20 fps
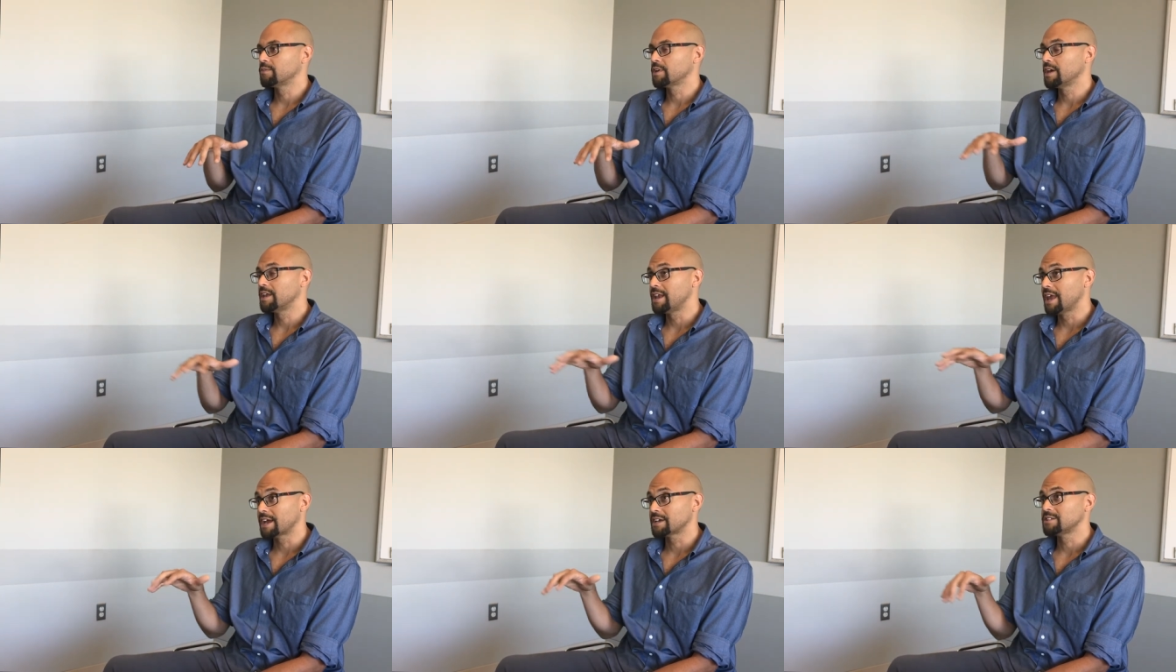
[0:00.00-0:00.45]

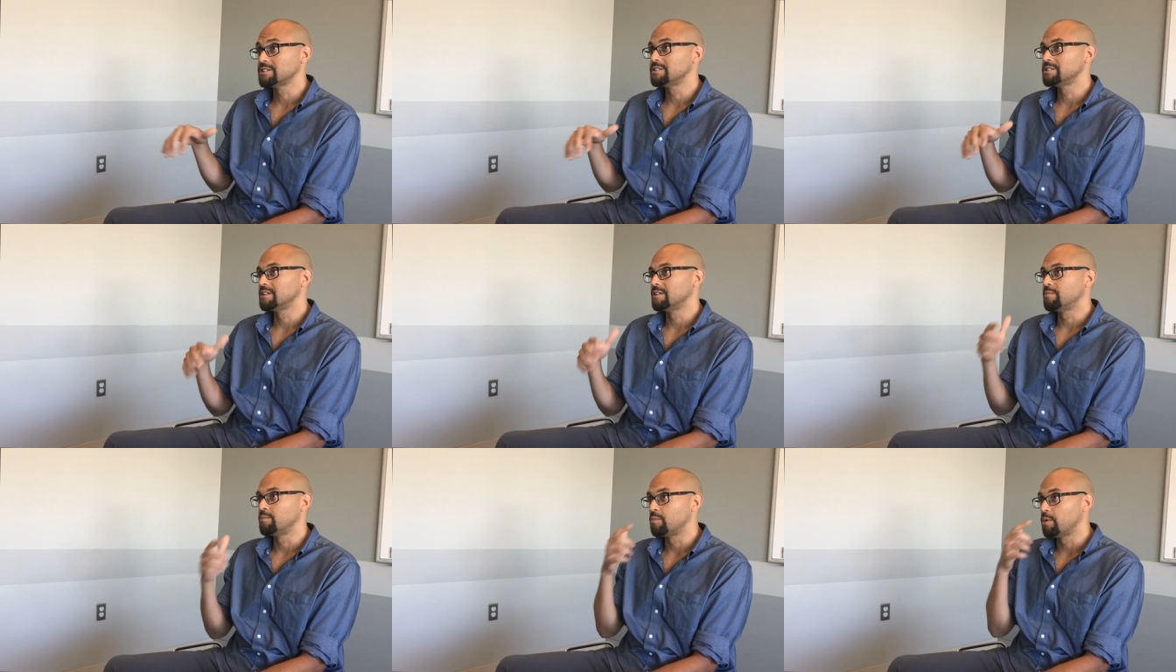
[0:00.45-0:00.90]

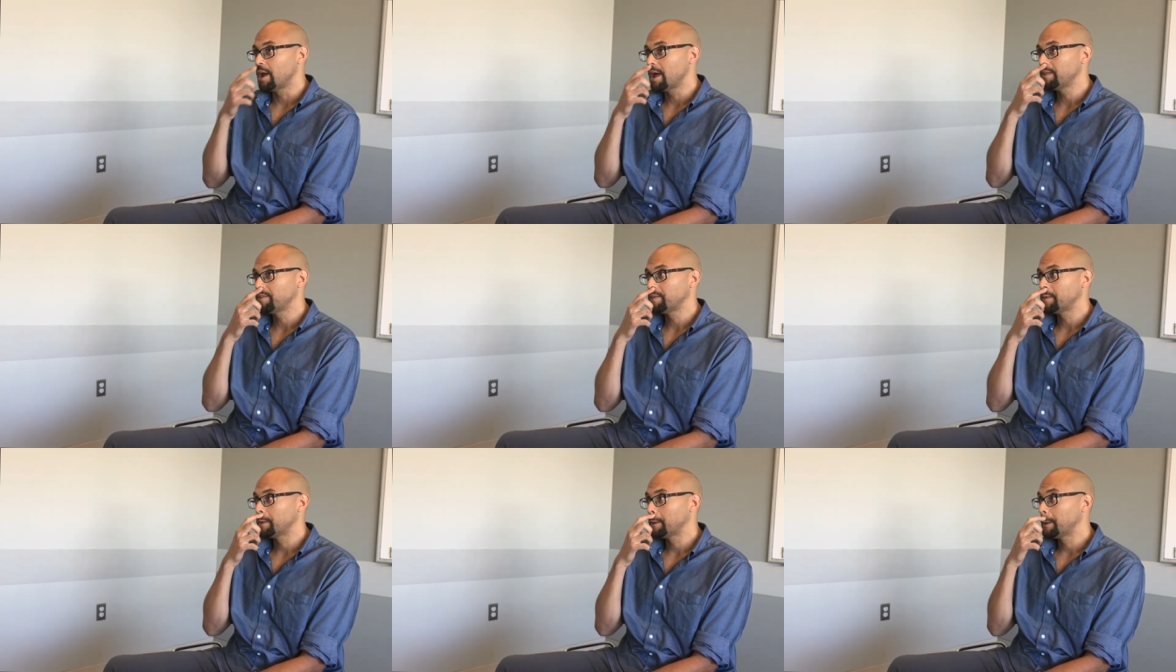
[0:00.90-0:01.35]
connections and
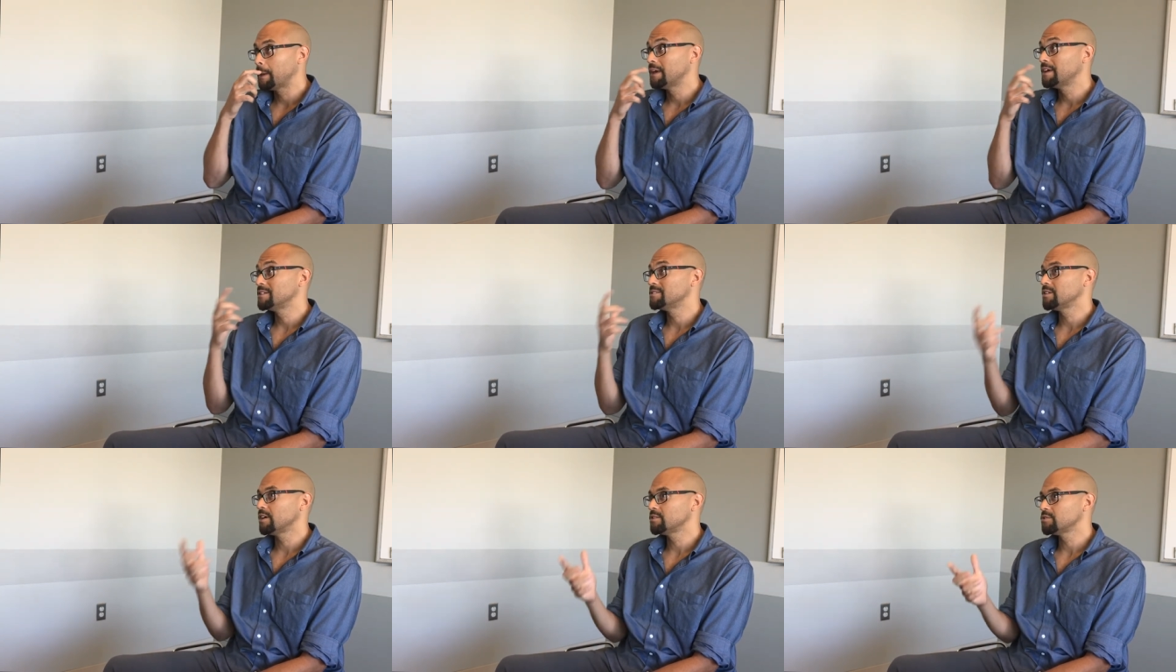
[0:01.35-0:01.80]
breadth
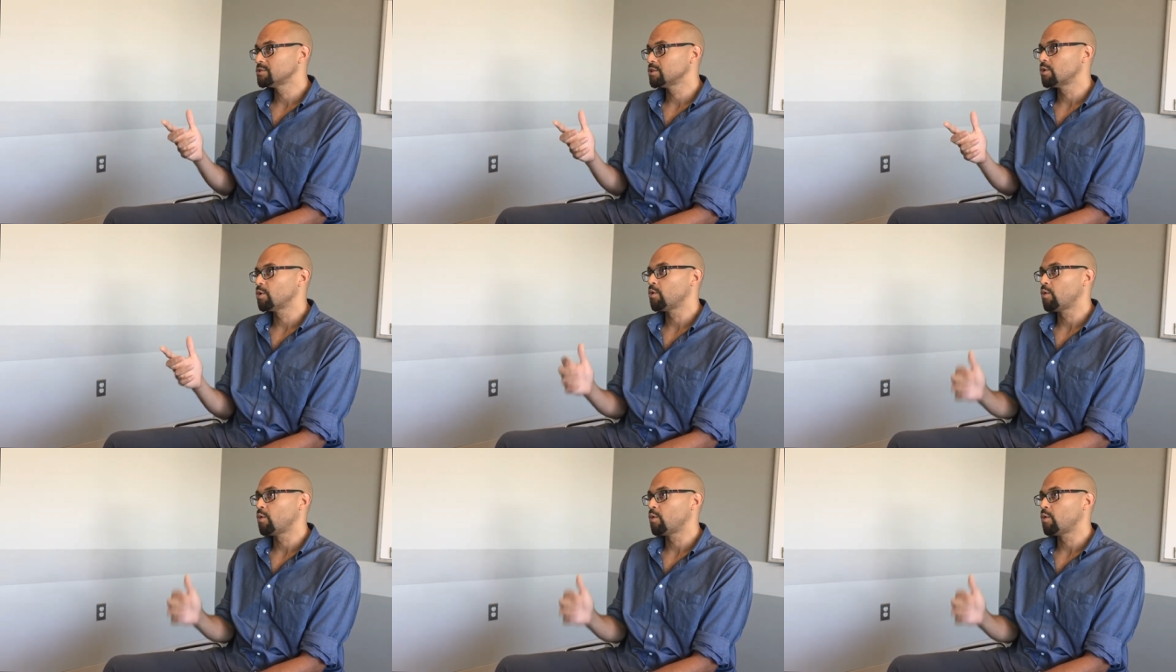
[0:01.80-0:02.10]
is also